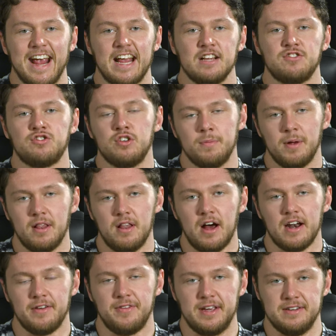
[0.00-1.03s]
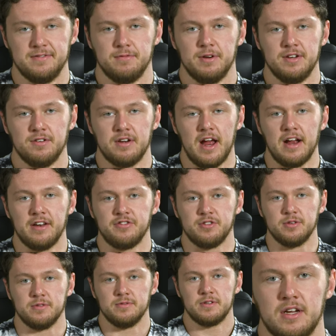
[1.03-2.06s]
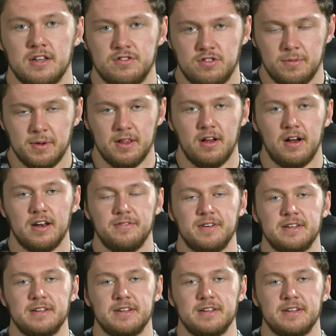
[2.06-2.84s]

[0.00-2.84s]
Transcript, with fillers: consume a lot of it when you're natural. Consume a lot of